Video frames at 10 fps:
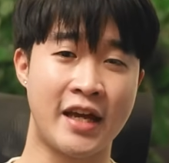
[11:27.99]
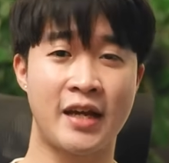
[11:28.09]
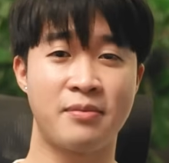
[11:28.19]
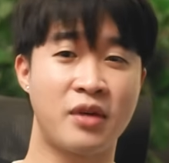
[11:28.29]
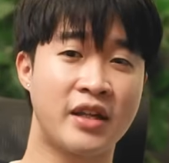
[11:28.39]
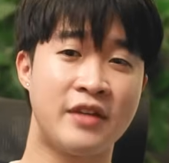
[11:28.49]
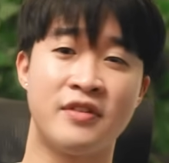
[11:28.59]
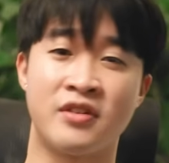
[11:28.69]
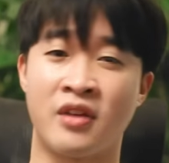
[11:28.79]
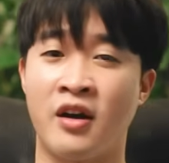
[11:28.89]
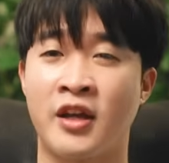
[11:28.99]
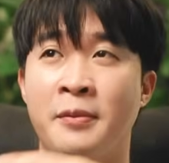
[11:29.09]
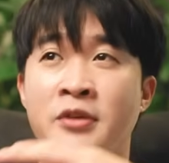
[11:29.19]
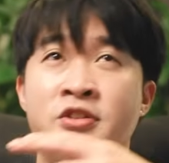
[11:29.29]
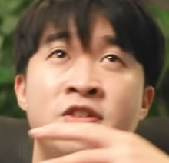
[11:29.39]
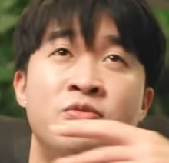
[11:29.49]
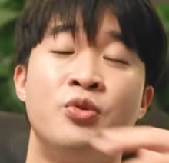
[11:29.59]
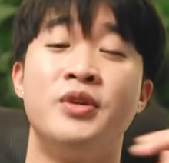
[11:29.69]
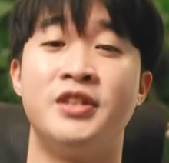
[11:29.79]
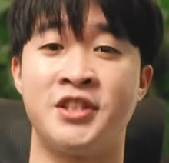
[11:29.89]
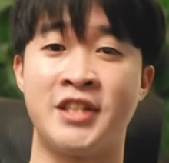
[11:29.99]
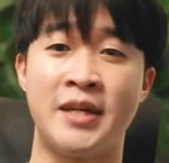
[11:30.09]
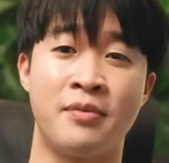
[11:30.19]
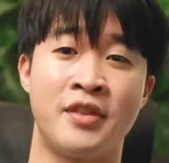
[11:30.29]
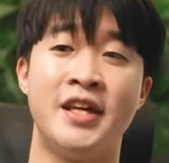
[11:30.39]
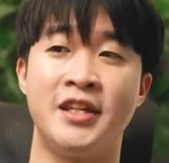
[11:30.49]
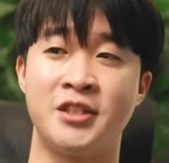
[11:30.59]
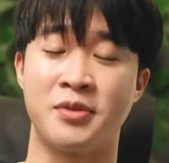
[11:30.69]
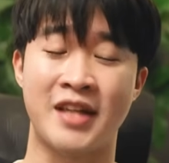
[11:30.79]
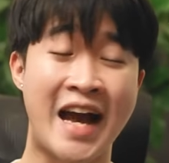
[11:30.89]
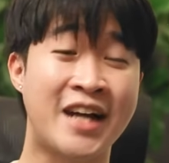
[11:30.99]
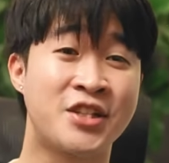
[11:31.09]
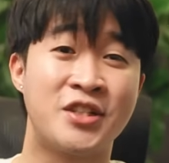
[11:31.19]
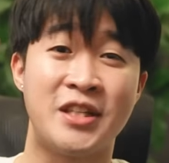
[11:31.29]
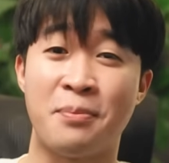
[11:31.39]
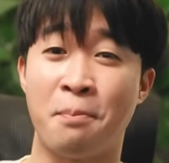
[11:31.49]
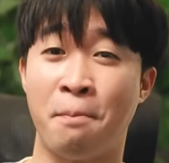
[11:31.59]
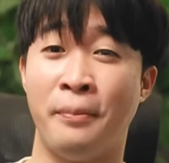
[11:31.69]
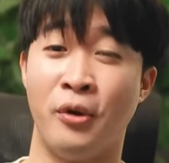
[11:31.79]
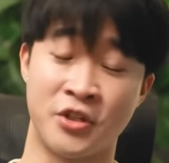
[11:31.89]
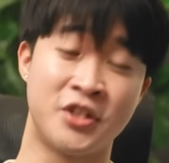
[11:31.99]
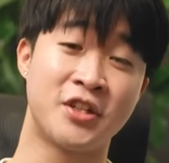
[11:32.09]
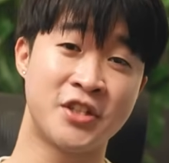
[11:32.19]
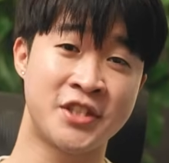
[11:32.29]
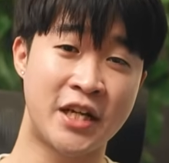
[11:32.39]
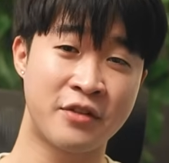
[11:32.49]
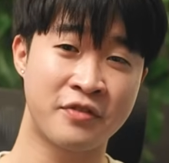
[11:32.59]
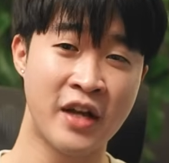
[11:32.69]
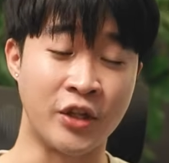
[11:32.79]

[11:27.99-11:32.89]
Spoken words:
and I'm not even talking about just doing the same things, but actually pushing yourself,